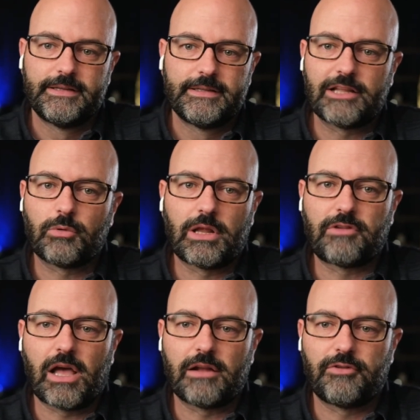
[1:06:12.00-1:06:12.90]
That's what I've
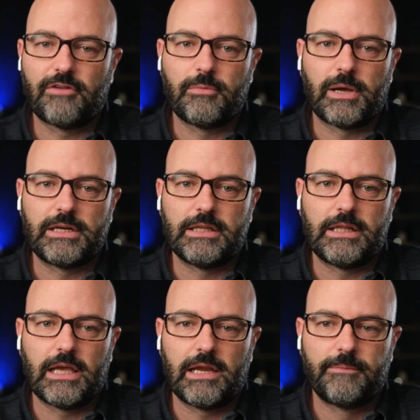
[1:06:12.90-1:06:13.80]
got for everybody
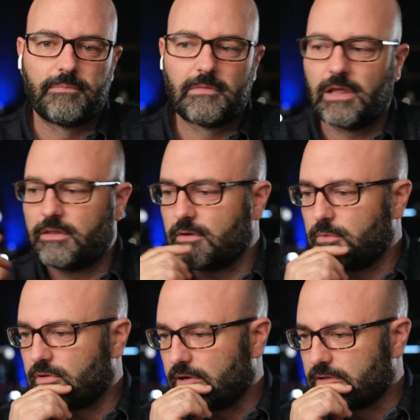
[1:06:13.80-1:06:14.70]
today. I think
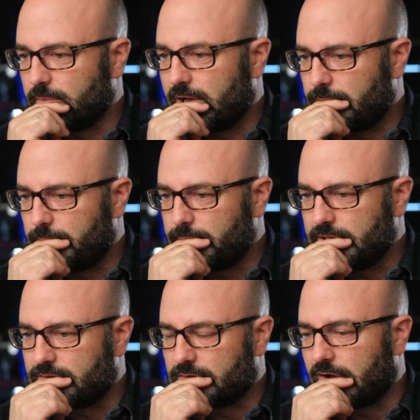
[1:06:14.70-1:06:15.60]
we talked about what we
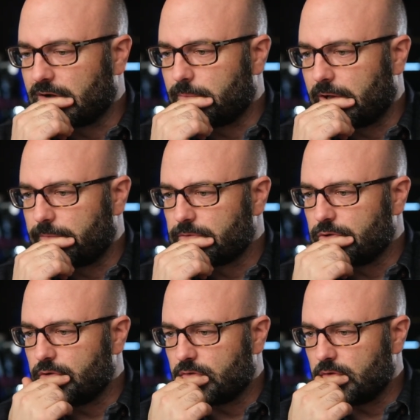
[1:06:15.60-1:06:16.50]
need to talk about.
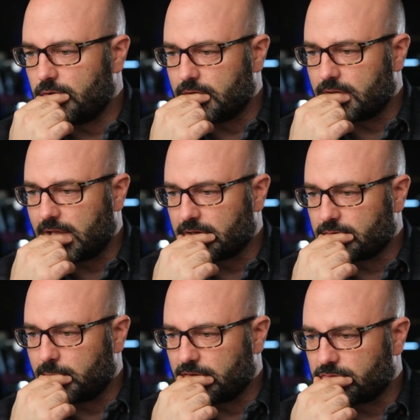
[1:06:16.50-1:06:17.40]
Good to know that that
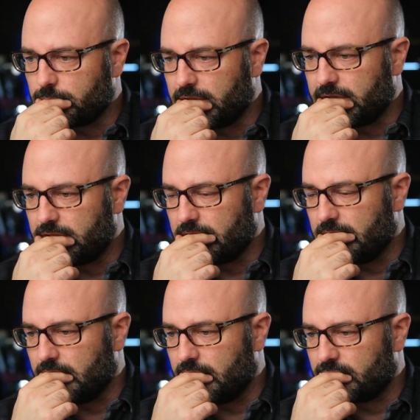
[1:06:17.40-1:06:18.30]
expansion plate
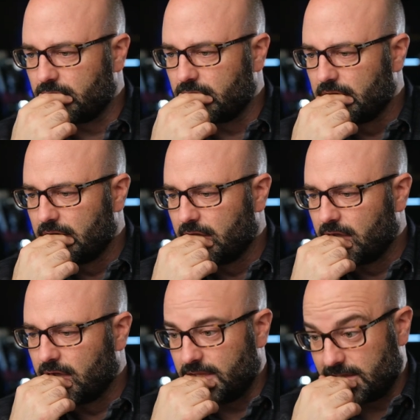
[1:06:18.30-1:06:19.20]
is
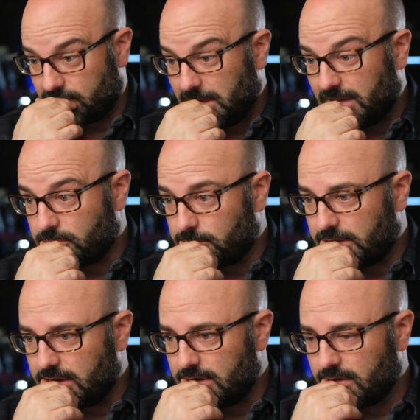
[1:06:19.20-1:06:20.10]
an expansion
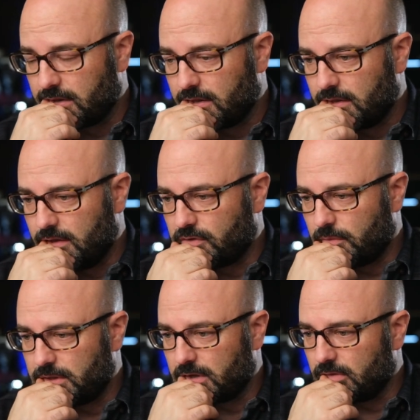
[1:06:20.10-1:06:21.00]
plate. If
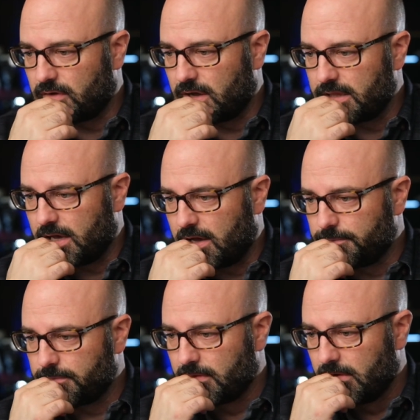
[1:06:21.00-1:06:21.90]
somebody can find out
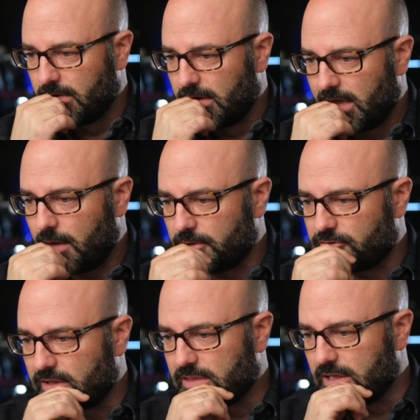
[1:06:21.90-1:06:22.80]
how much
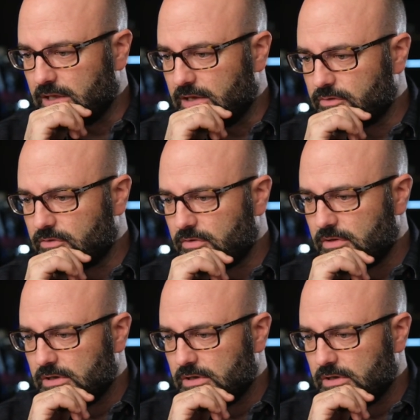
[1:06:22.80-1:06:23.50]
that thing is,